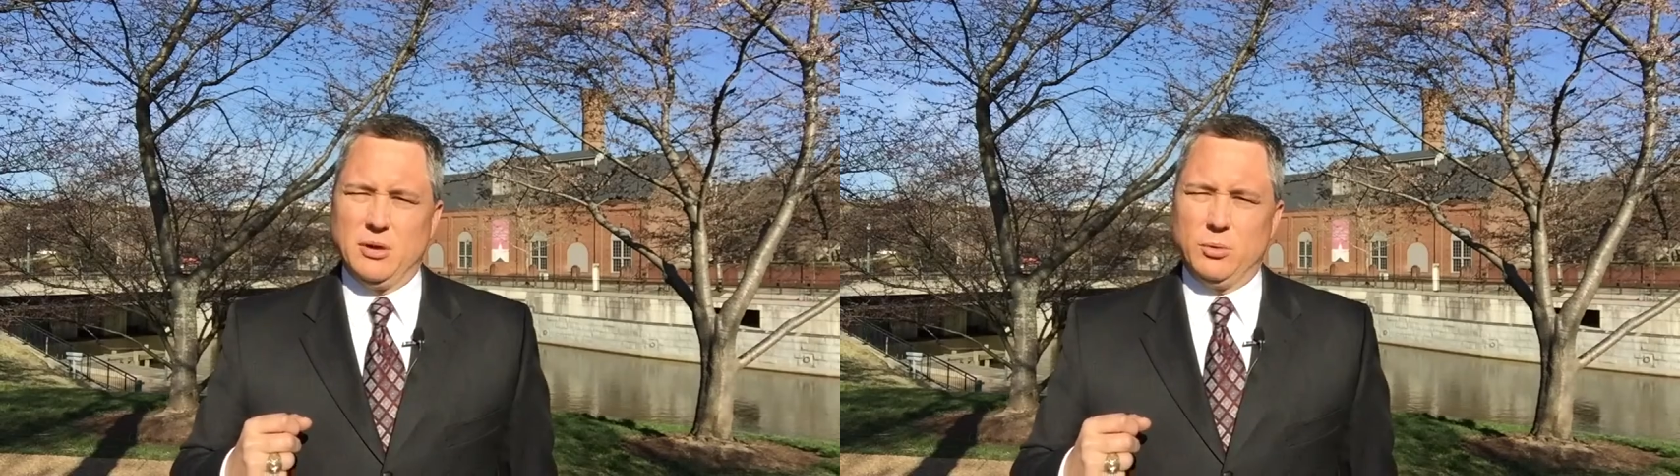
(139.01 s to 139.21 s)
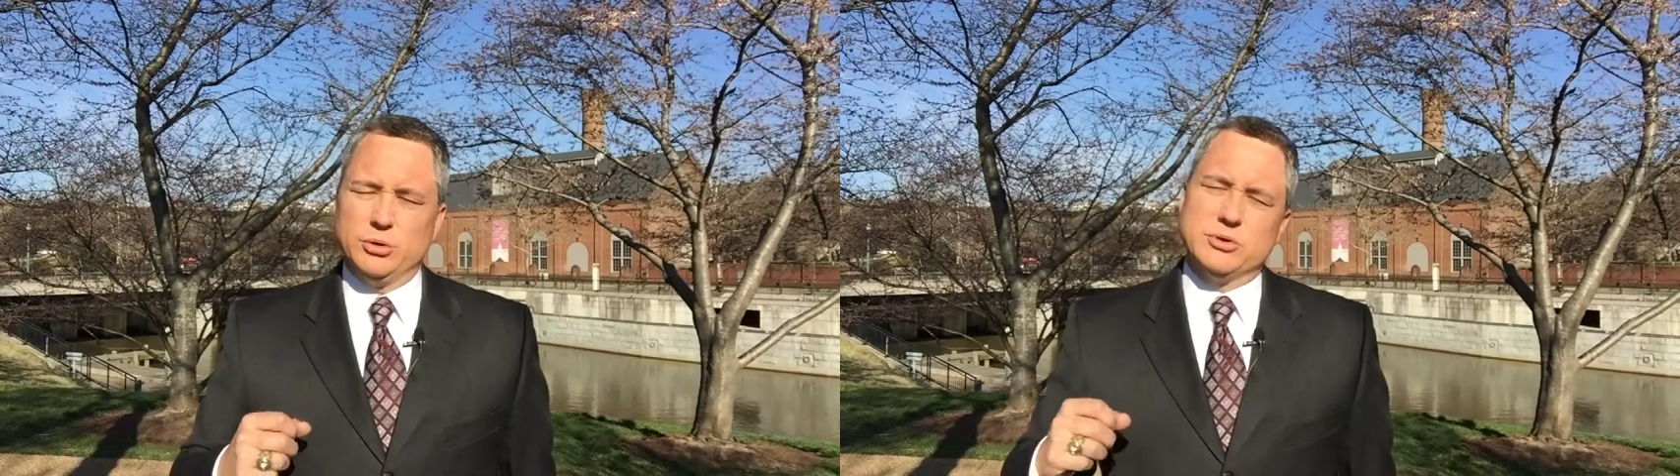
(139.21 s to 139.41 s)

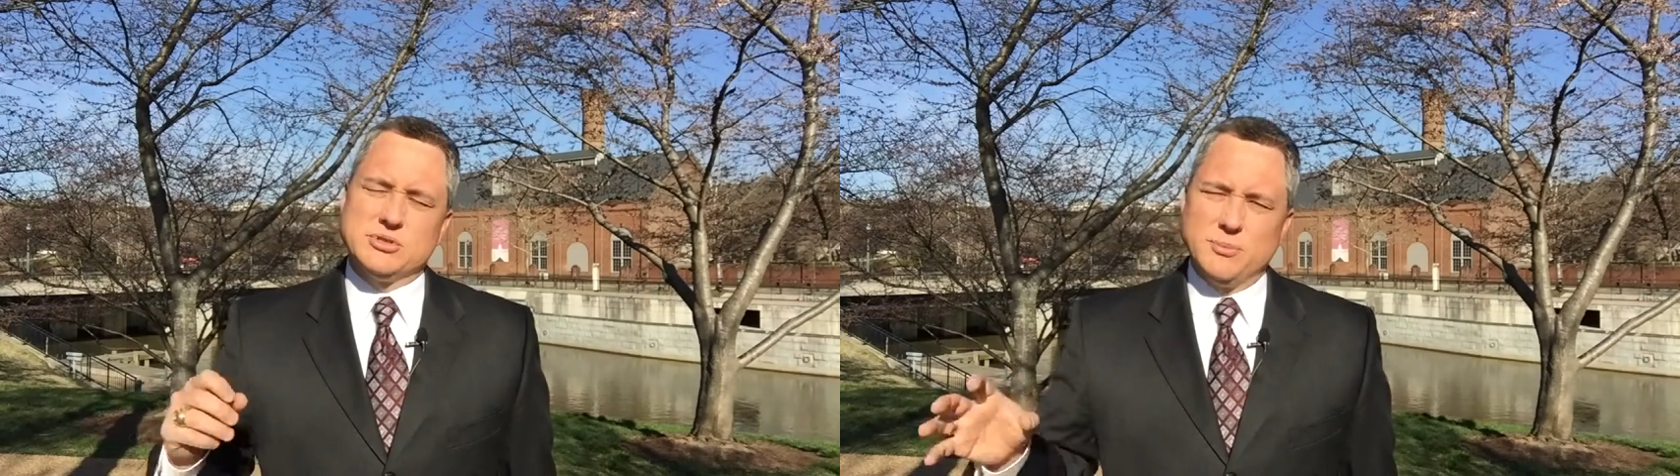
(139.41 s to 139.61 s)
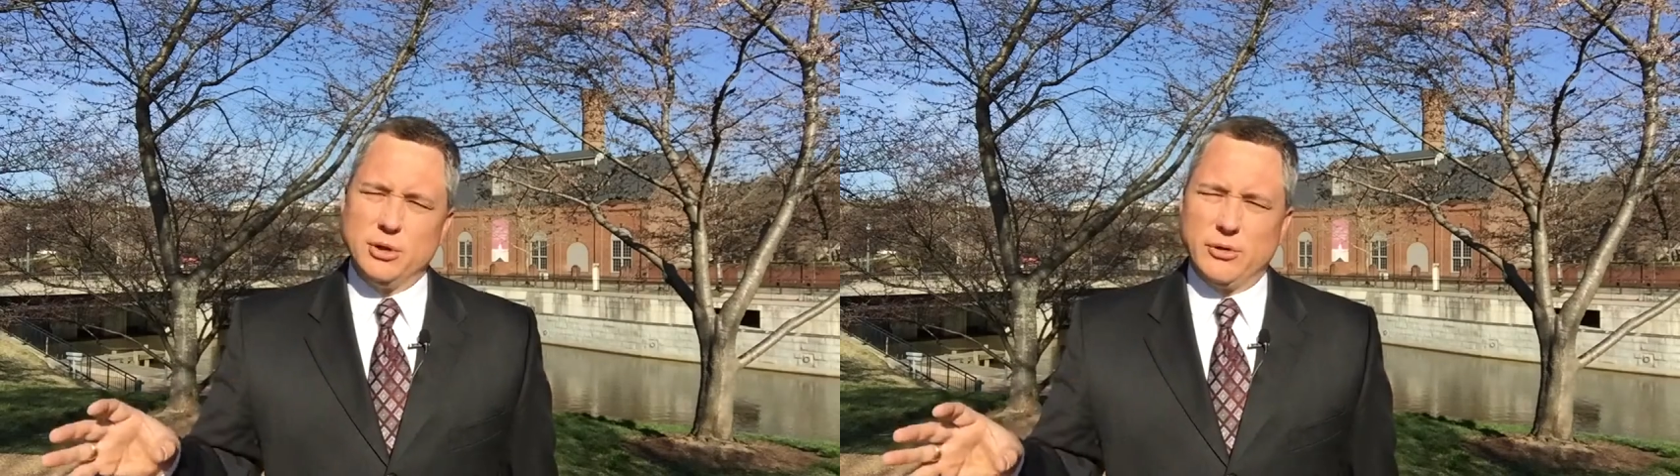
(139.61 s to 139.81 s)
We'll do a
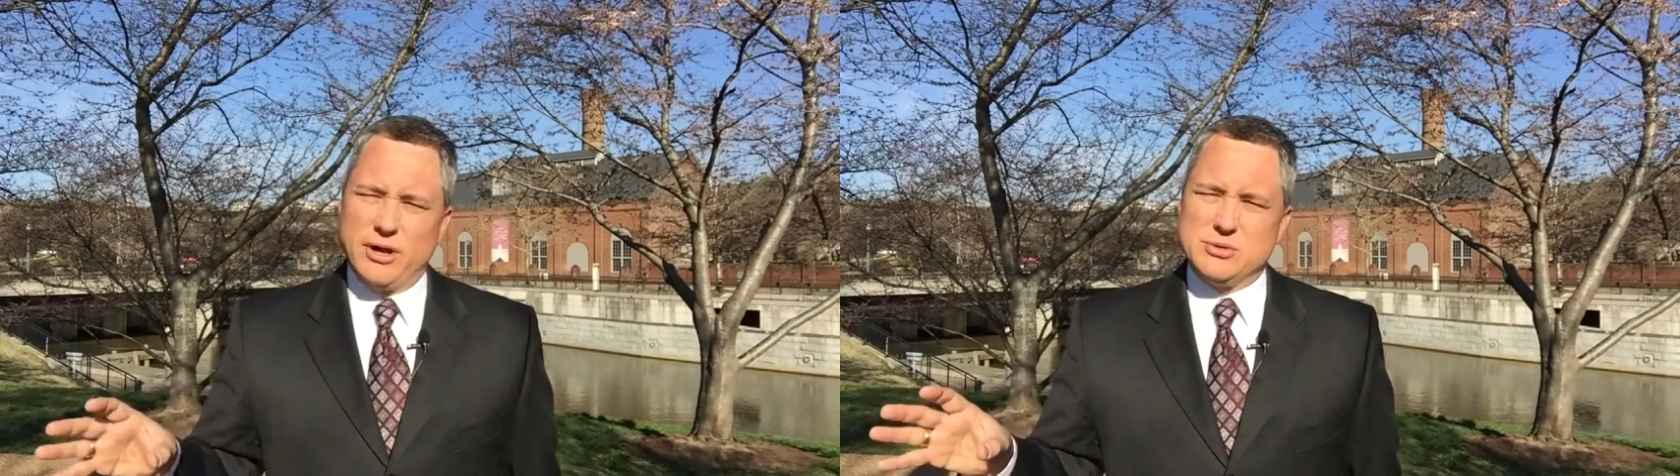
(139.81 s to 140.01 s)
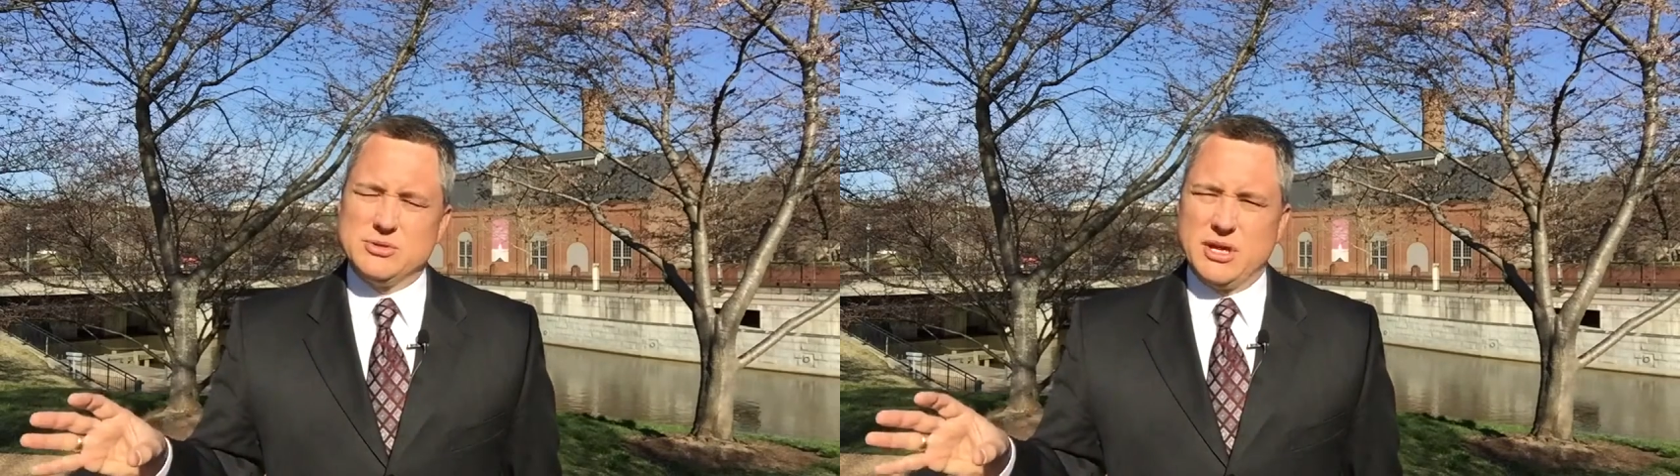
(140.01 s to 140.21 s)
similar
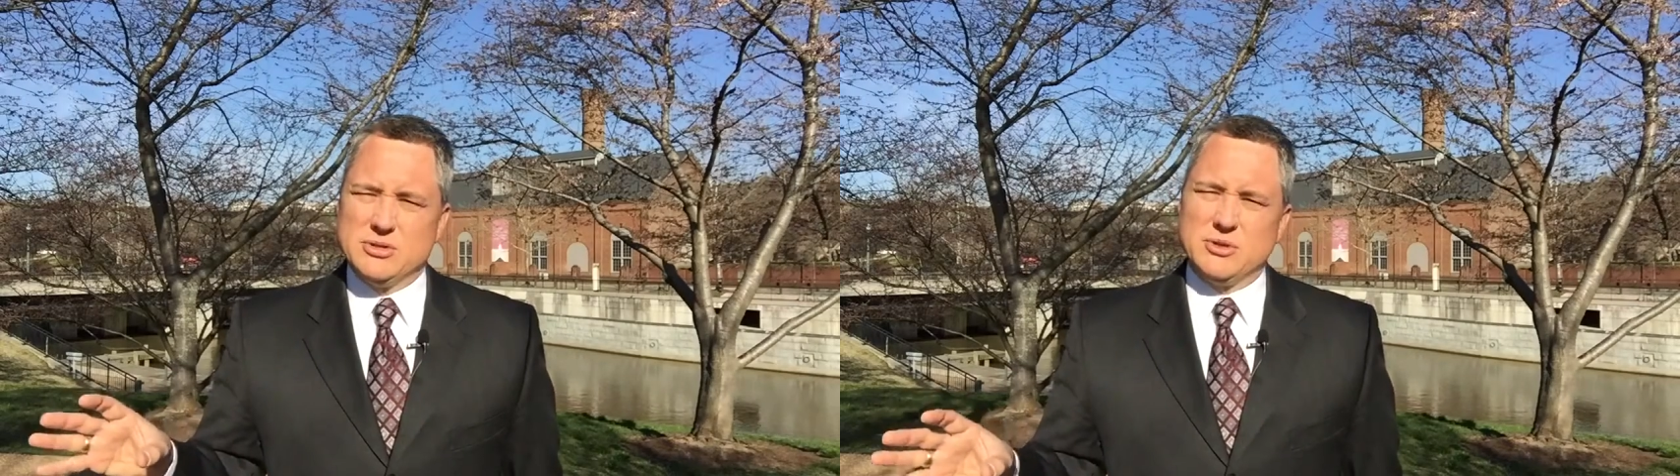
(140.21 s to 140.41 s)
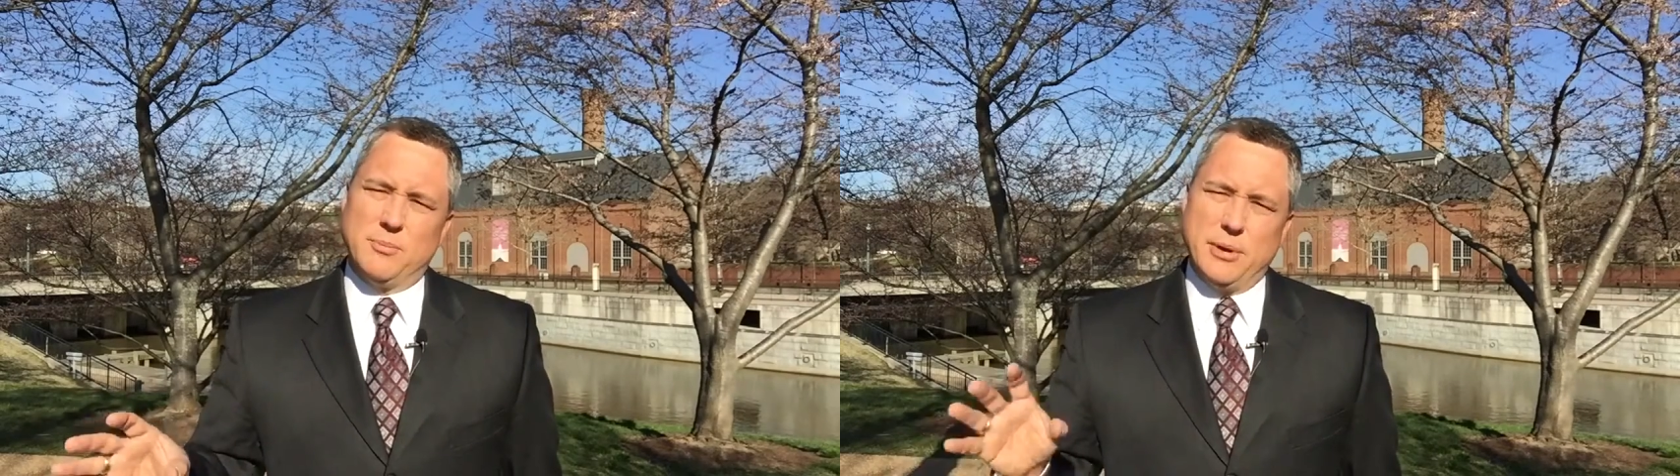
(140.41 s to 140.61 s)

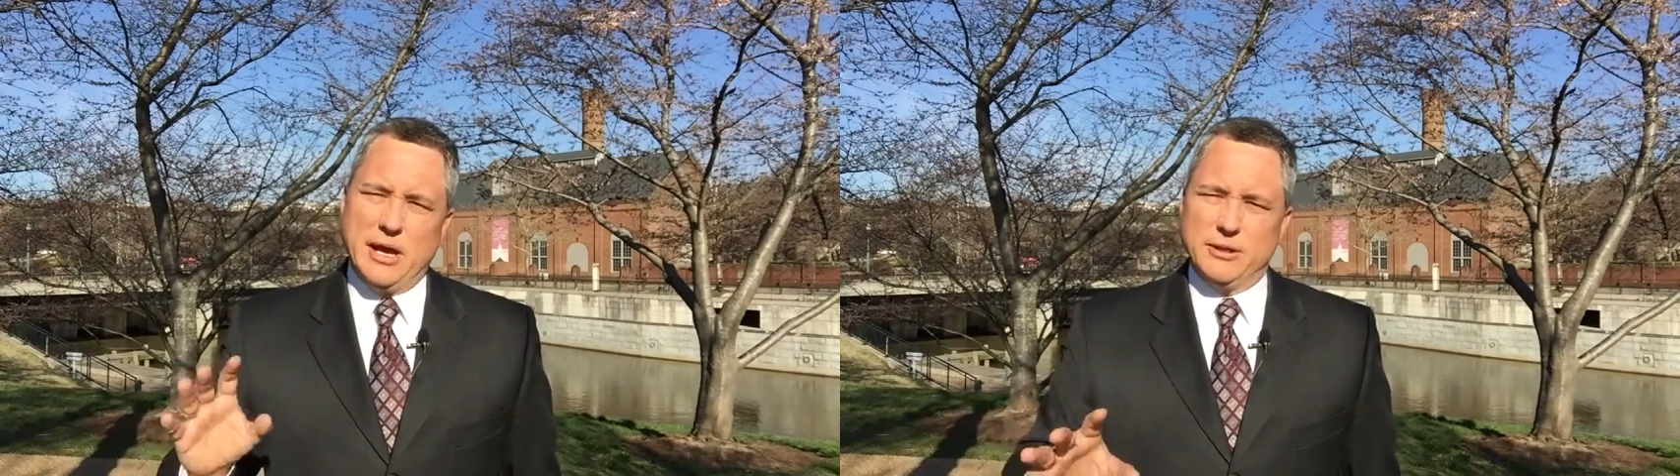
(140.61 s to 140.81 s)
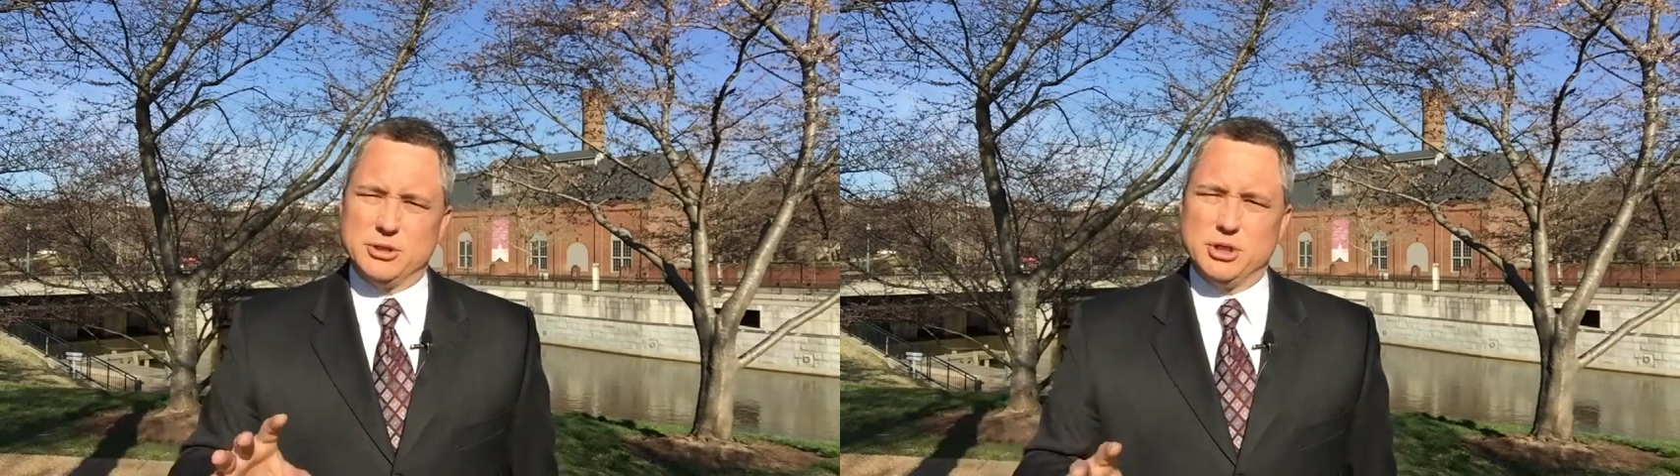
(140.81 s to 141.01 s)
exercise on the
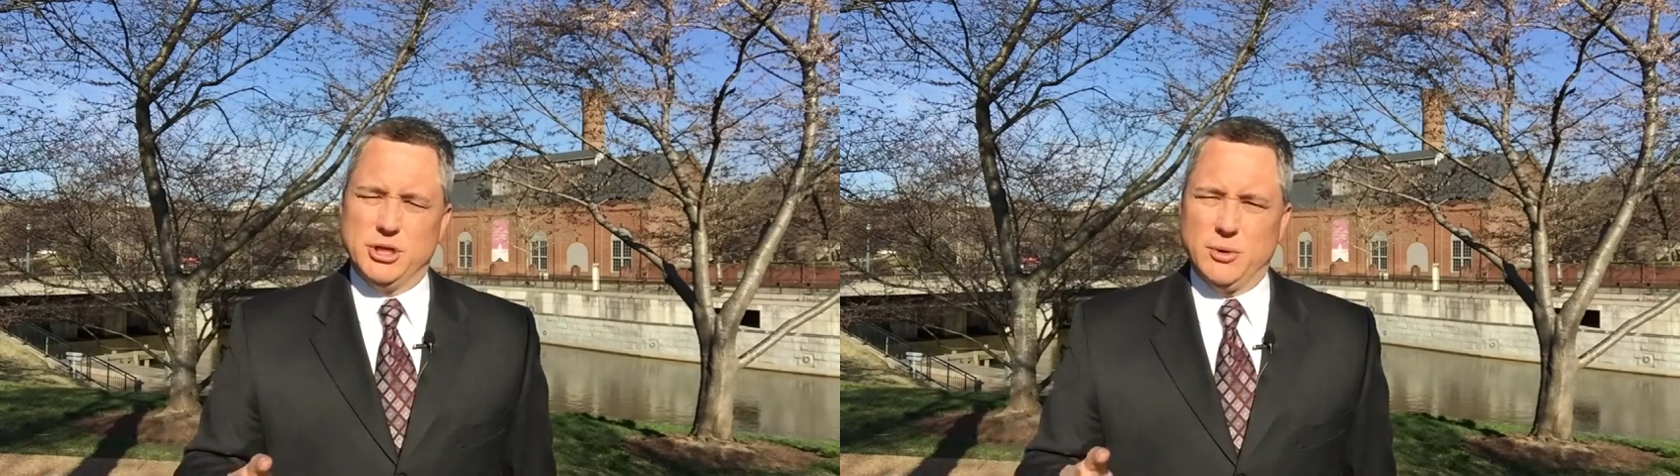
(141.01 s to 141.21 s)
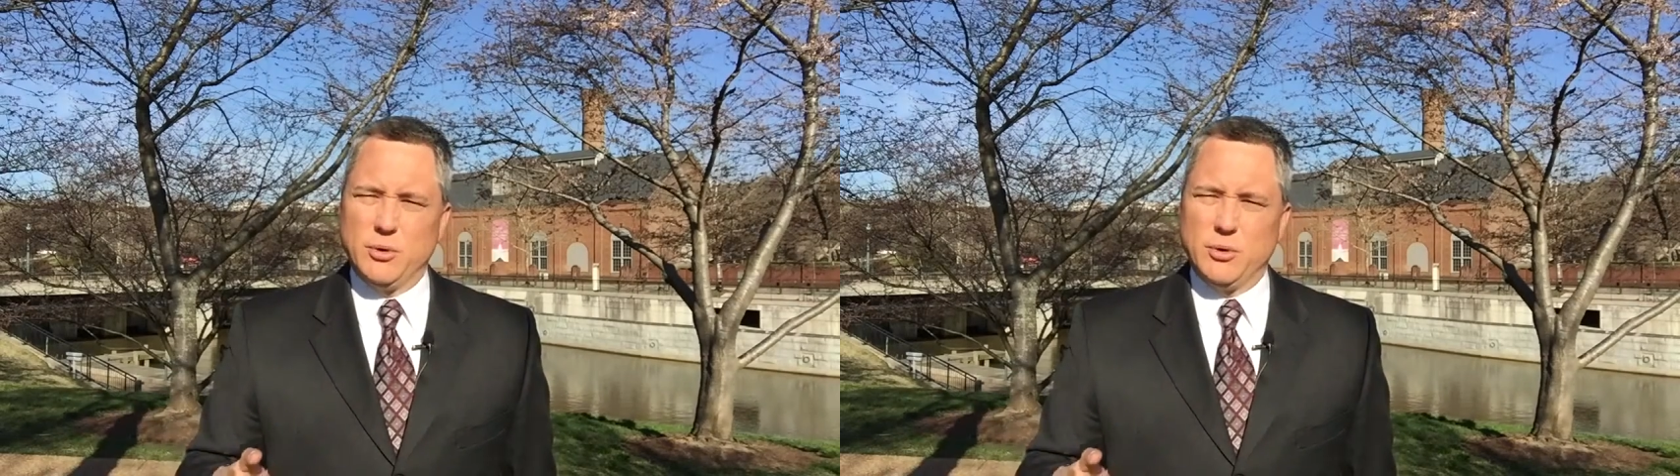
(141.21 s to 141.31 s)
balance sheet.